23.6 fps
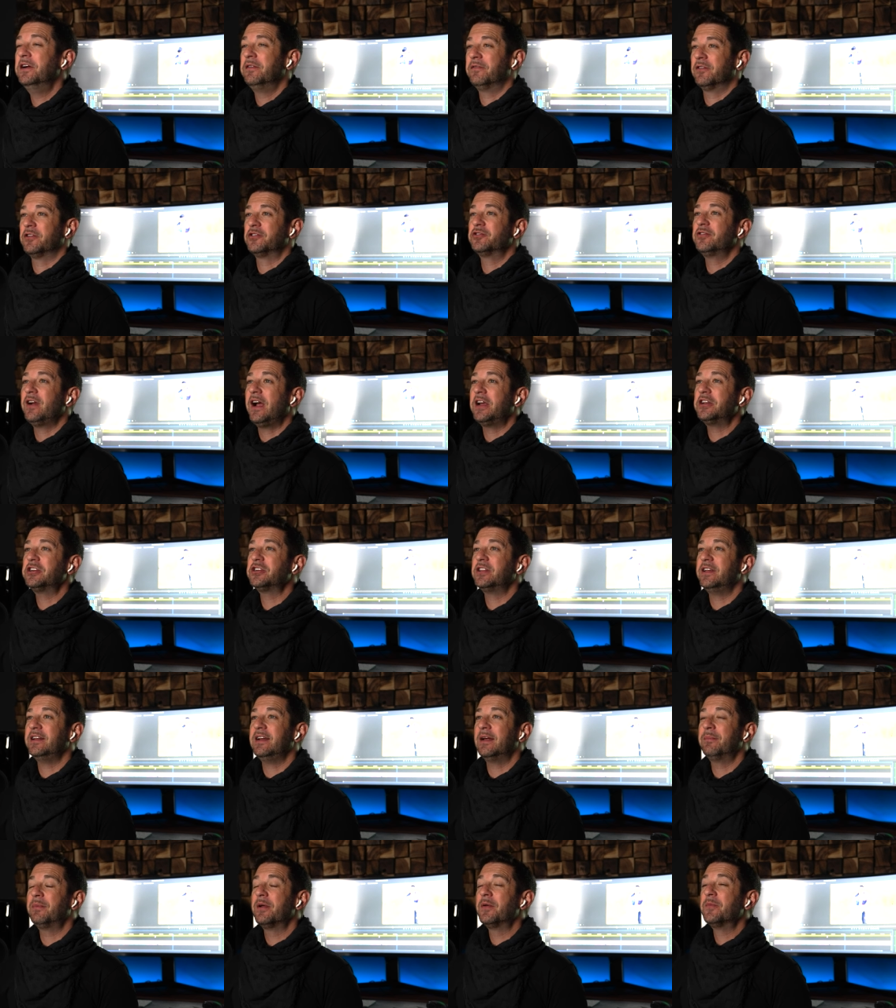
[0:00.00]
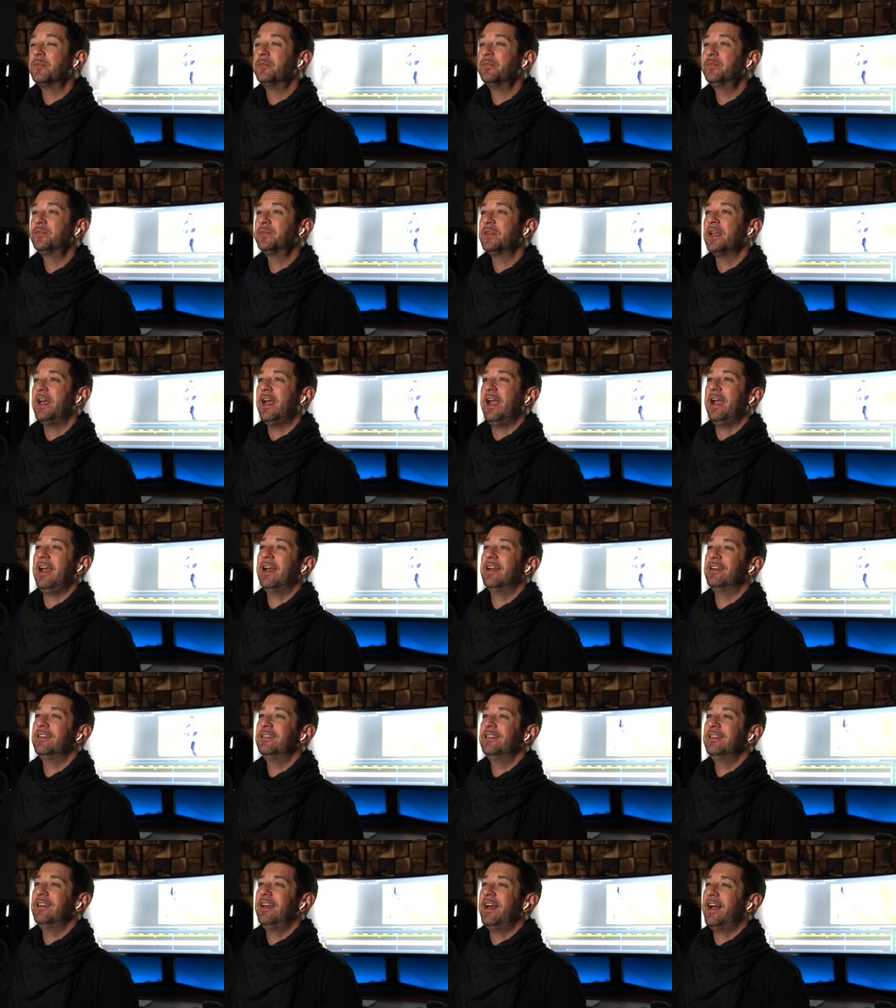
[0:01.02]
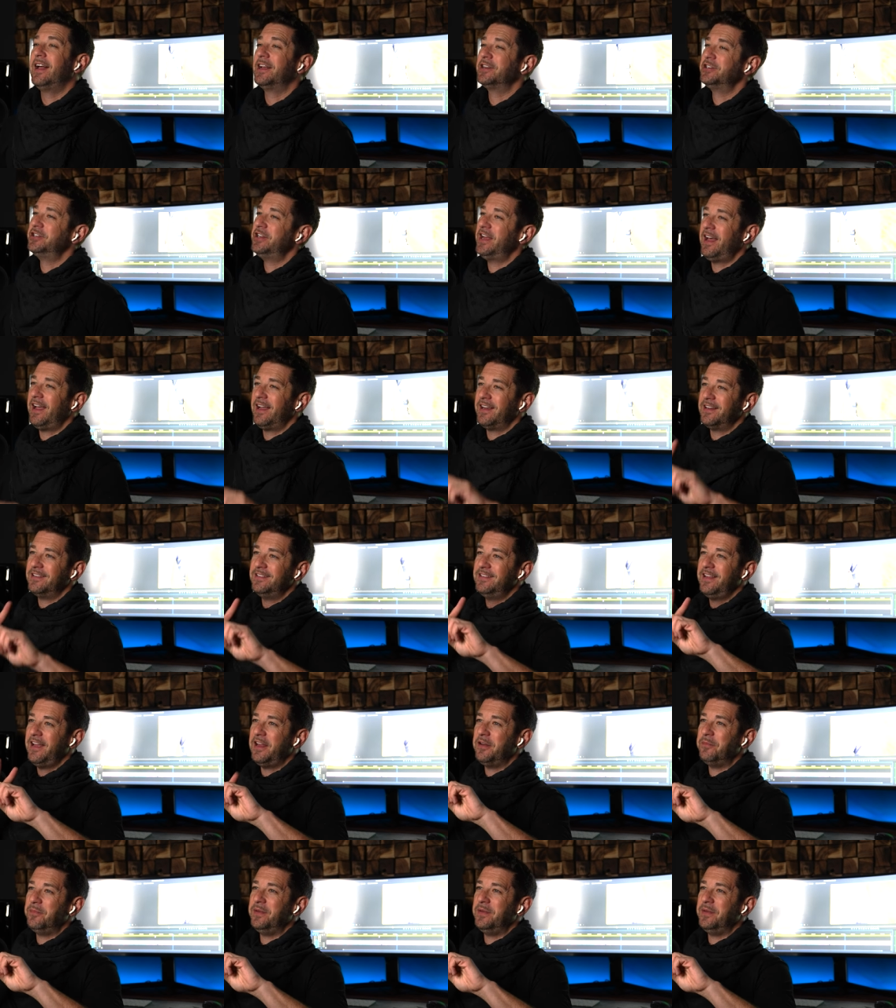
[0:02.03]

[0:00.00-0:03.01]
or trash cleanup and hashtag 10